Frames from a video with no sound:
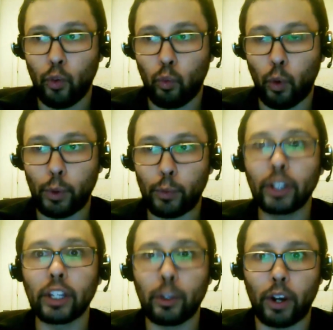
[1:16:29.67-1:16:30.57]
what we
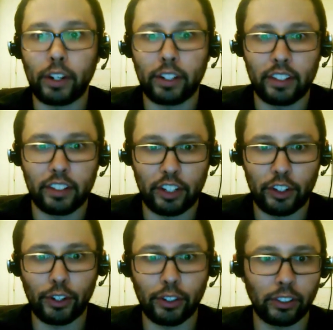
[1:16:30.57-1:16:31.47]
really want is this
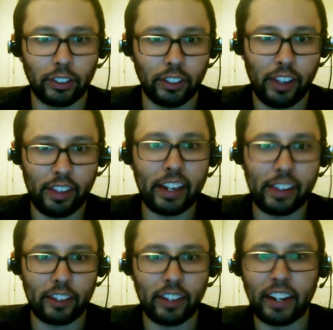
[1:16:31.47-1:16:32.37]
internal thing
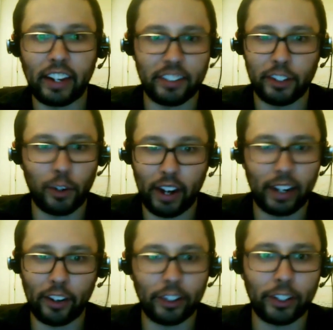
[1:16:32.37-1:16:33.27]
that science doesn't know how to
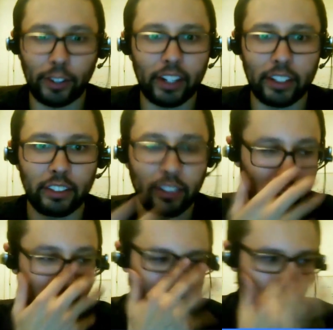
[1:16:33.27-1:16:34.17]
characterize,
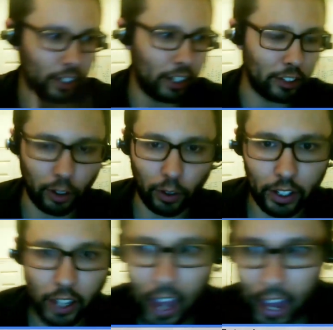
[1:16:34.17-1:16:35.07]
and so
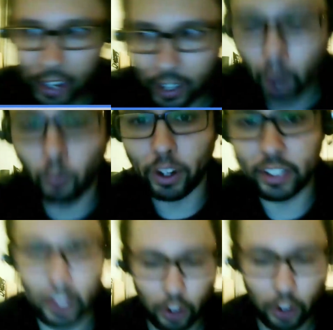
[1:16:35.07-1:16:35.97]
on. And I want to
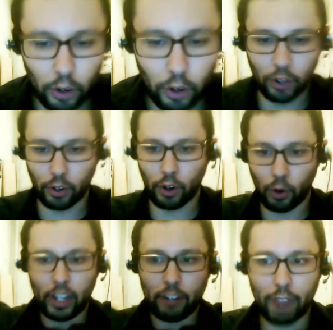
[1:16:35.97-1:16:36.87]
say that
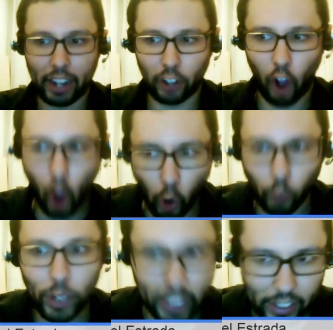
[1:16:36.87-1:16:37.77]
no. In fact, all
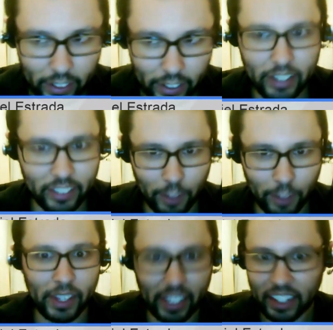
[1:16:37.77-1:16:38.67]
we need is
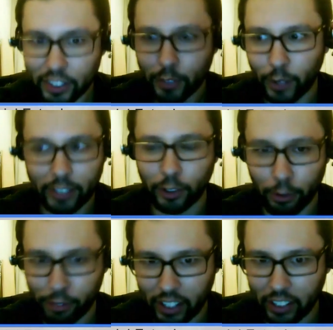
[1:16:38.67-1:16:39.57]
something that does the right sort
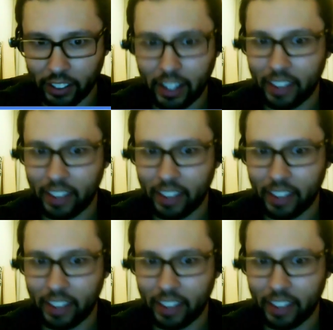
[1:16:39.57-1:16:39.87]
of thing.